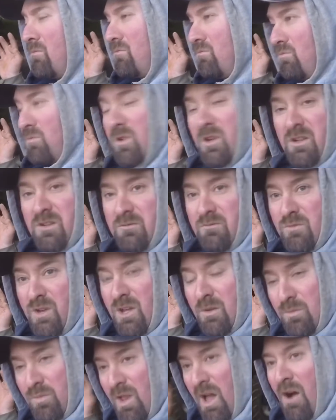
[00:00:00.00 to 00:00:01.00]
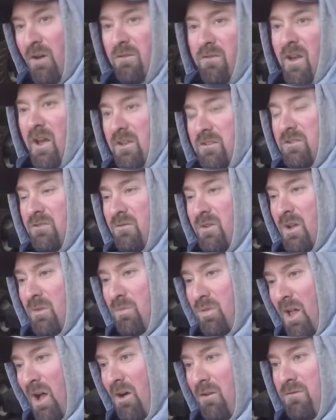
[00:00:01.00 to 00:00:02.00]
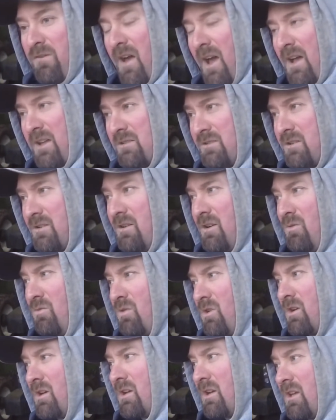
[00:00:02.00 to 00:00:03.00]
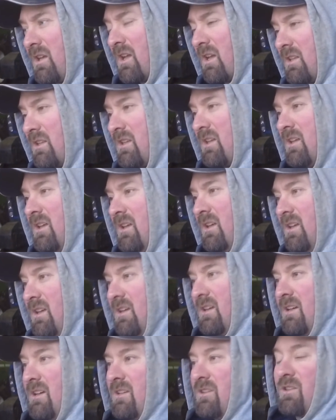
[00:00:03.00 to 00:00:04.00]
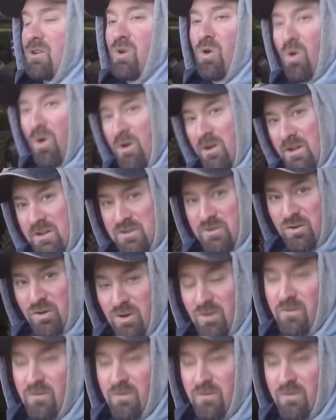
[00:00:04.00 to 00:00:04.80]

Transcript: we could plow faster. If we could plow faster, we're going to get the corn in sooner.